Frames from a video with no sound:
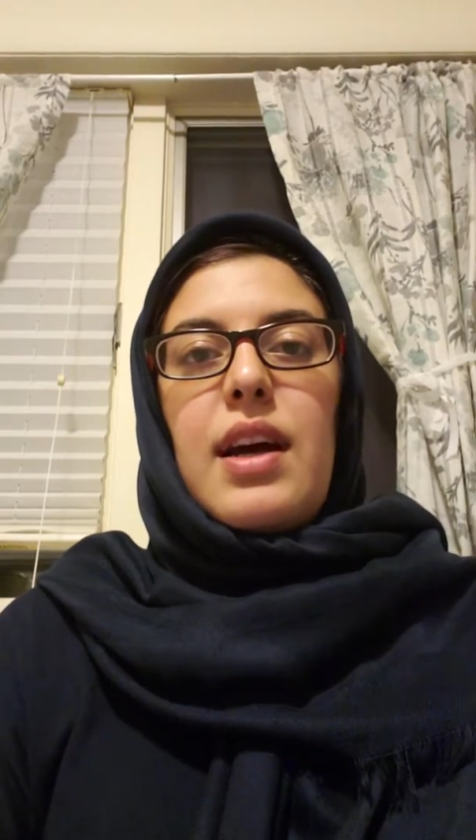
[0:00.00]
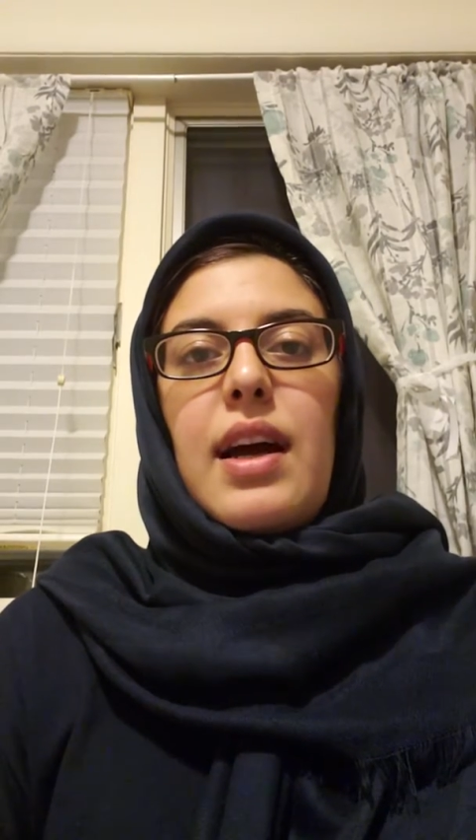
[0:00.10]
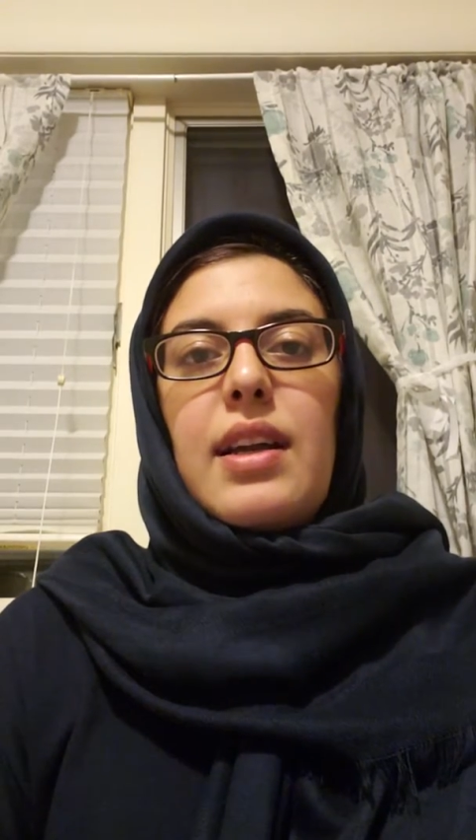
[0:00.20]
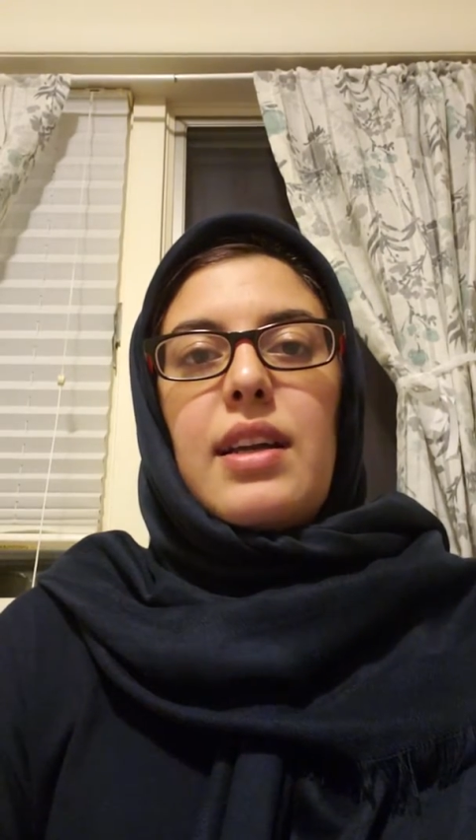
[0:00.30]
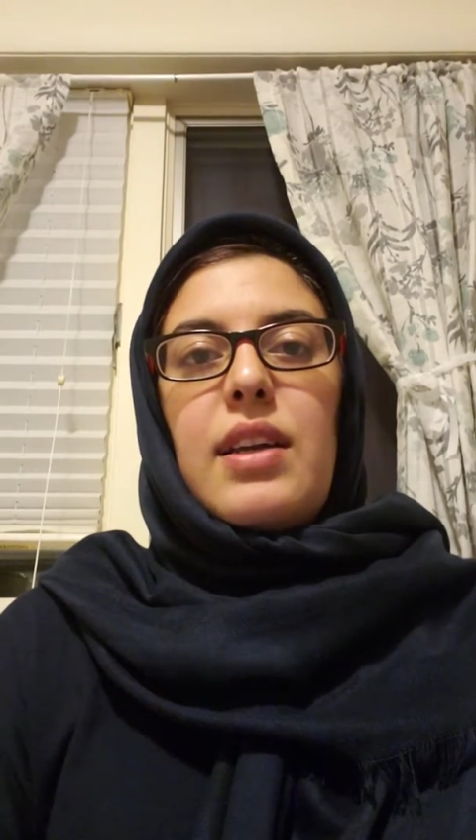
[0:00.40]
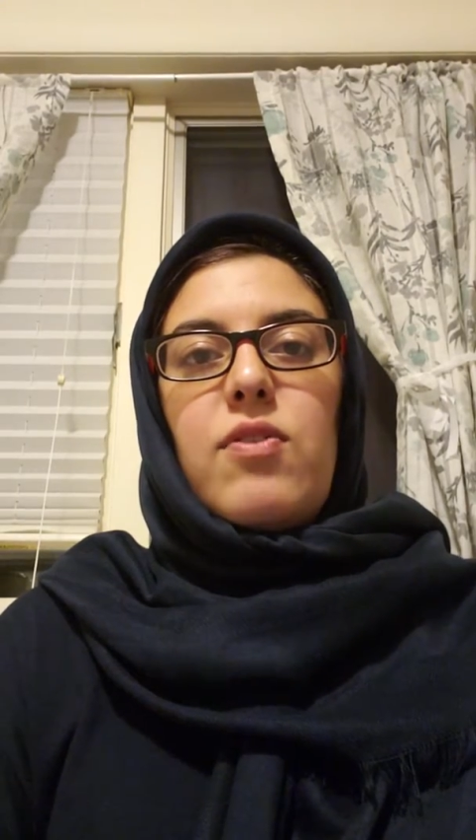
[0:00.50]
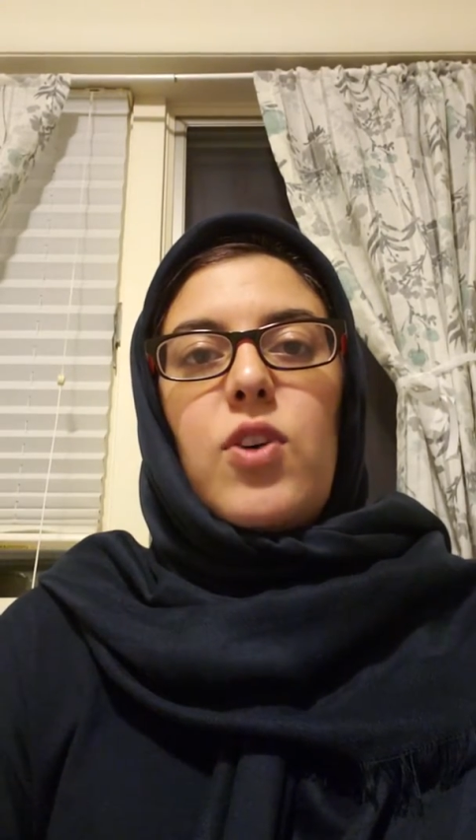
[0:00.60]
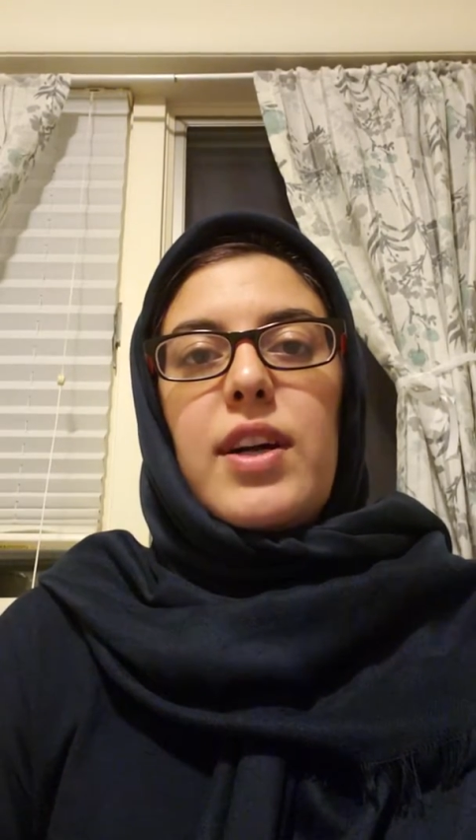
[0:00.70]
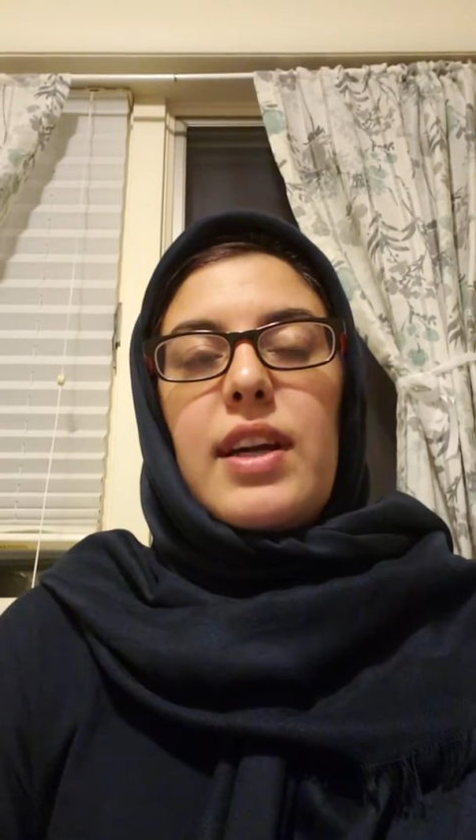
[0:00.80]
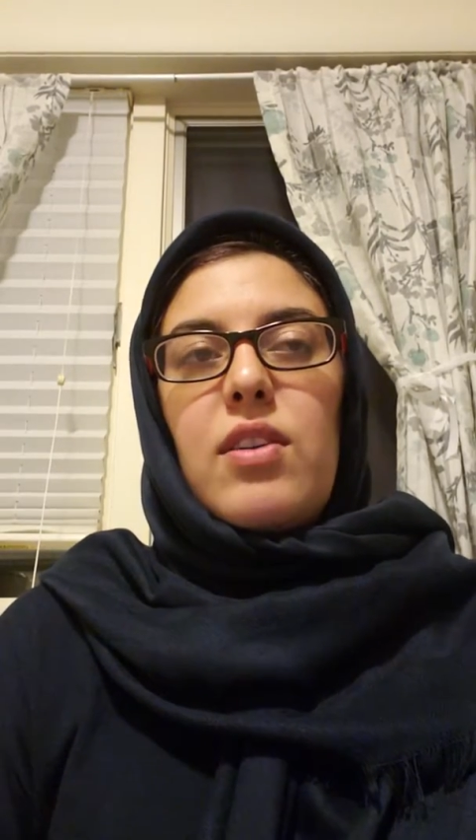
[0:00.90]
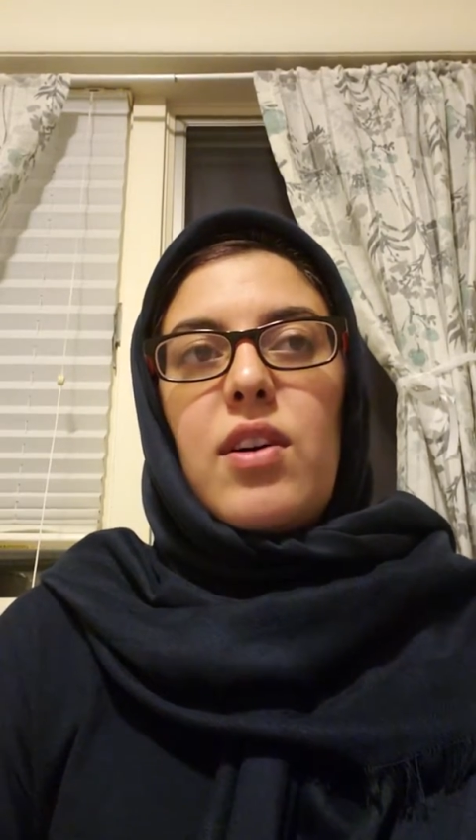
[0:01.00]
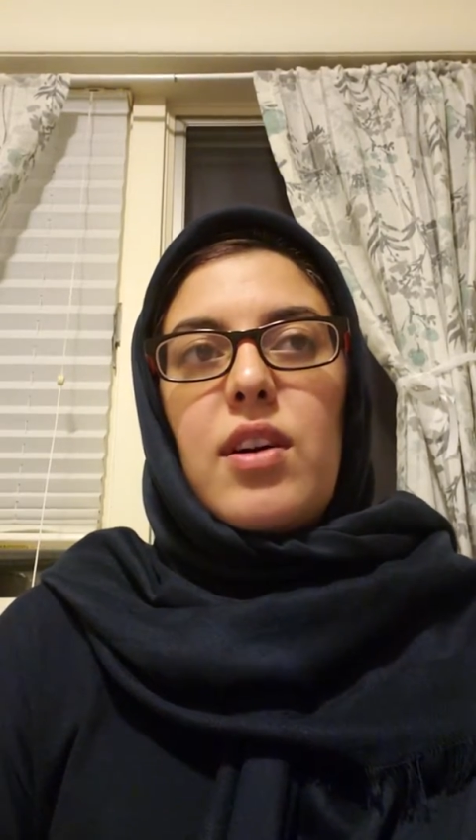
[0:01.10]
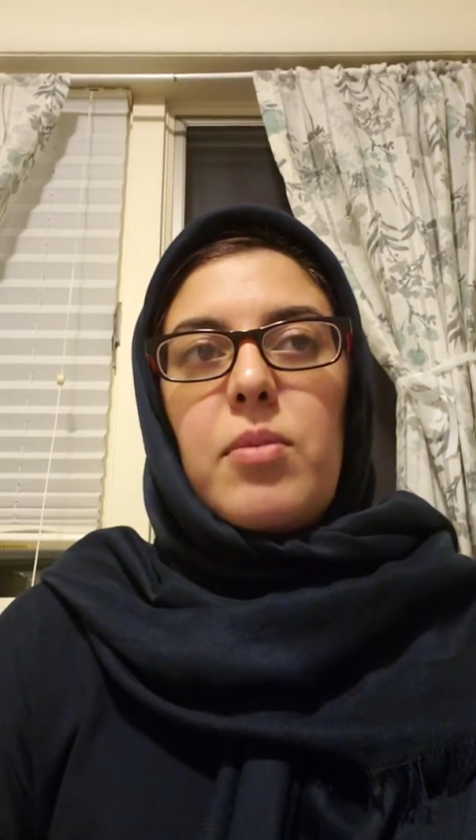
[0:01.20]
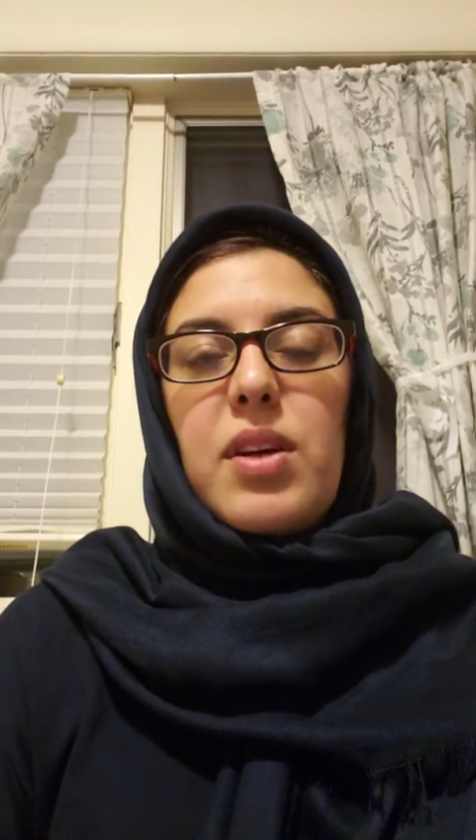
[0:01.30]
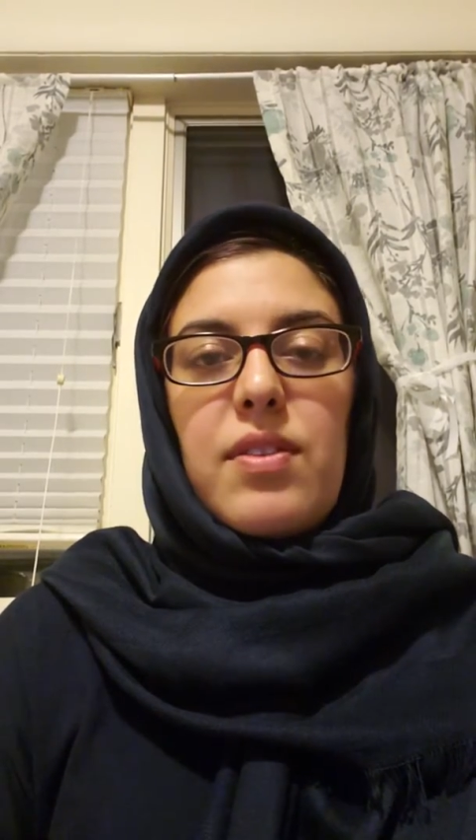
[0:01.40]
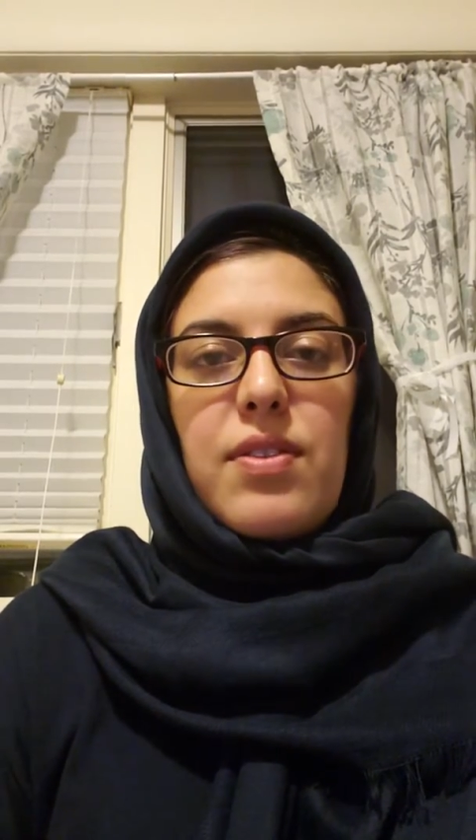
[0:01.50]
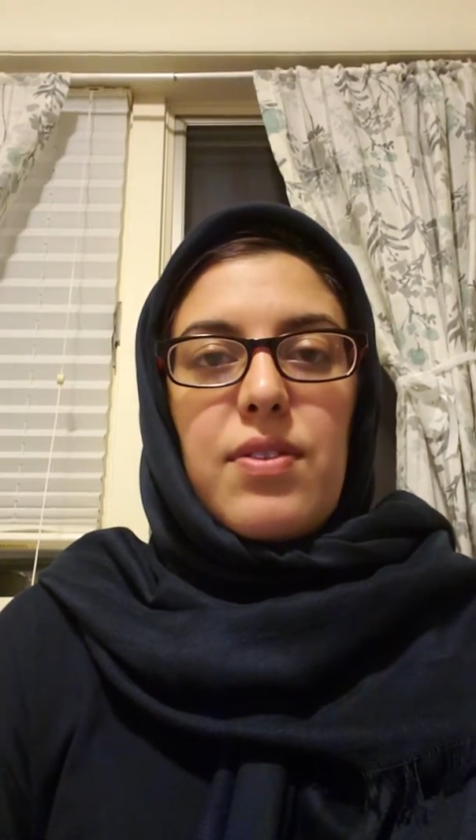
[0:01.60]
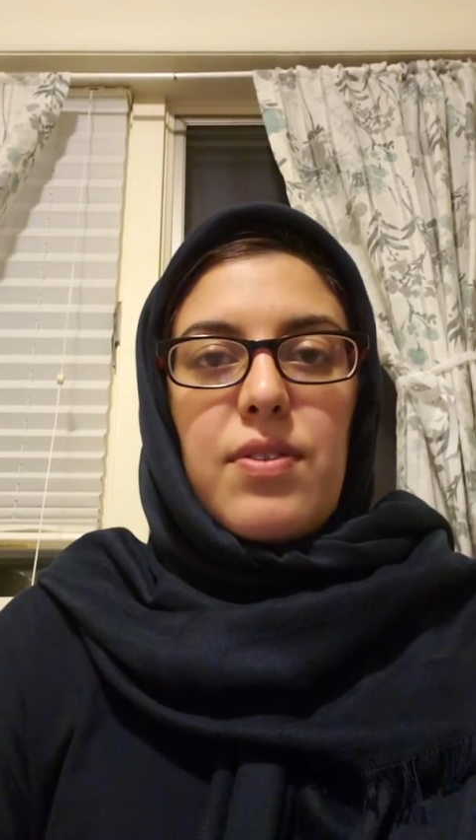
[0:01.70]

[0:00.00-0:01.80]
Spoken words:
And he fought an army of